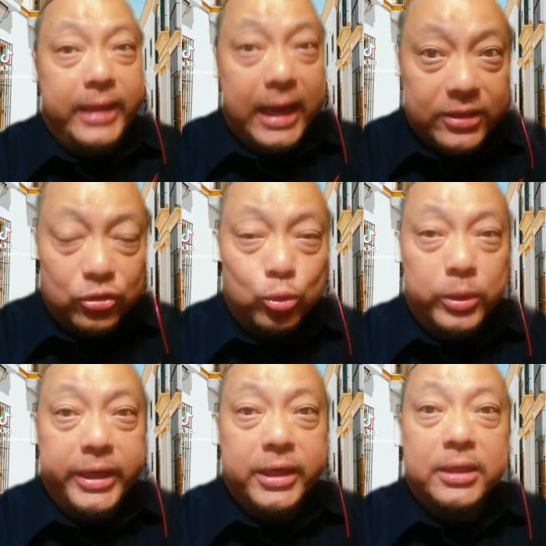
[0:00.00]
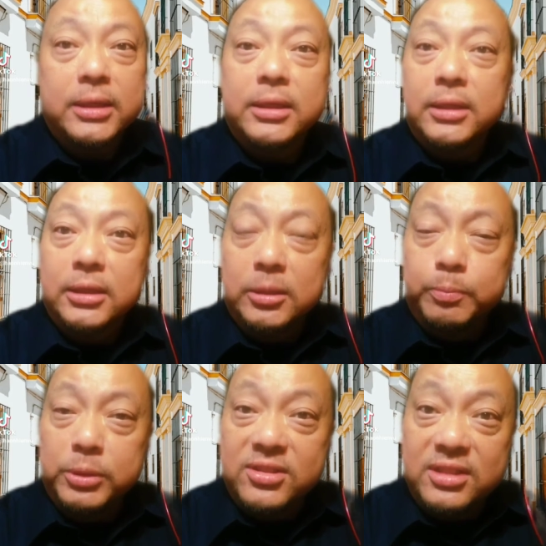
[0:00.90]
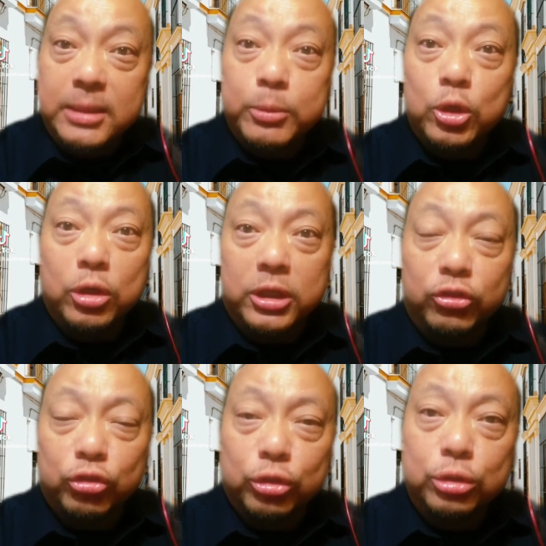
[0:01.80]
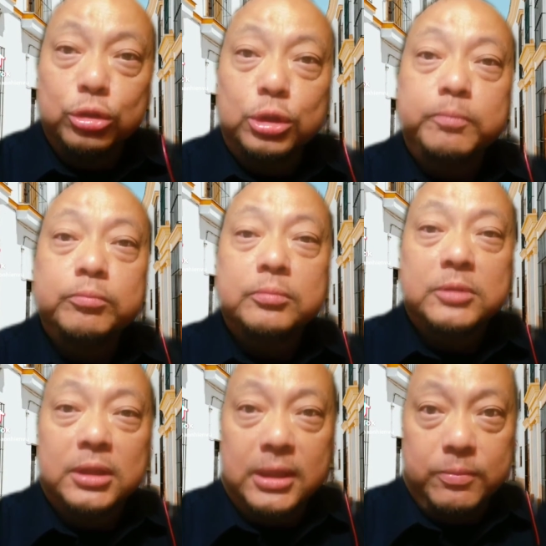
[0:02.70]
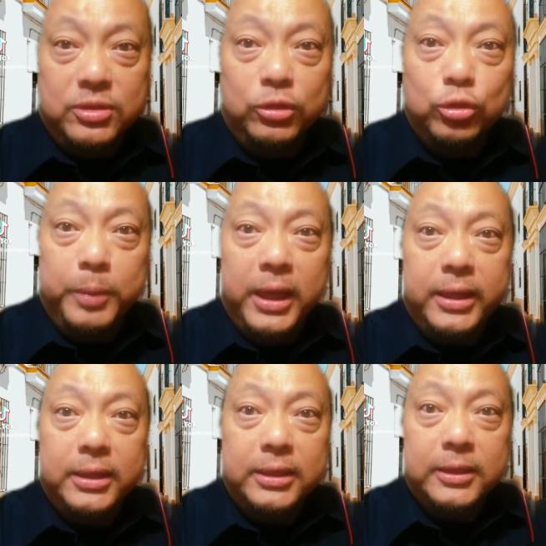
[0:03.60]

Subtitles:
that's where the placebo or control group comes into play.